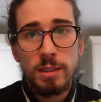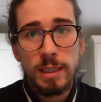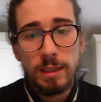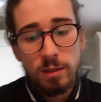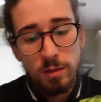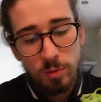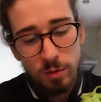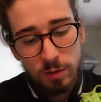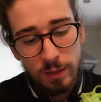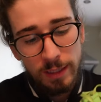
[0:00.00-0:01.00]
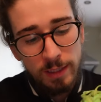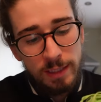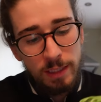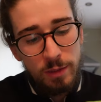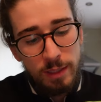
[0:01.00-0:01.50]
a second, but the
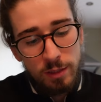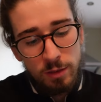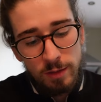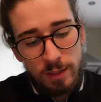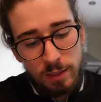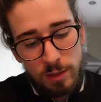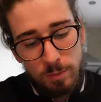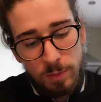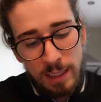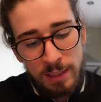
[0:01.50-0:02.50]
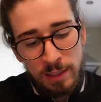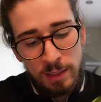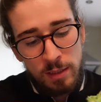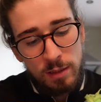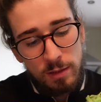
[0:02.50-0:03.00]
interior has got this padding.
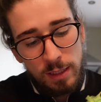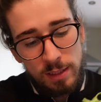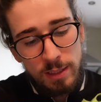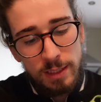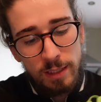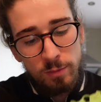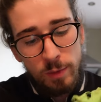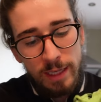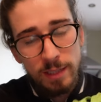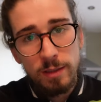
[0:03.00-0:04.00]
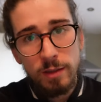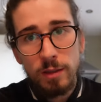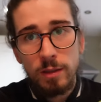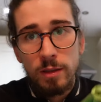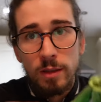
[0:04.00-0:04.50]
That's to save weight.
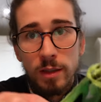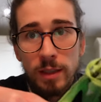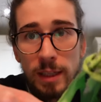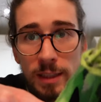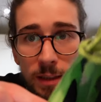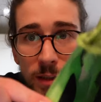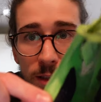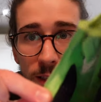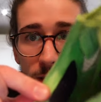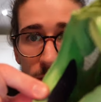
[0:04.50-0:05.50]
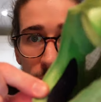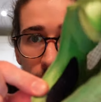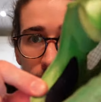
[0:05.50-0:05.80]
As you can see,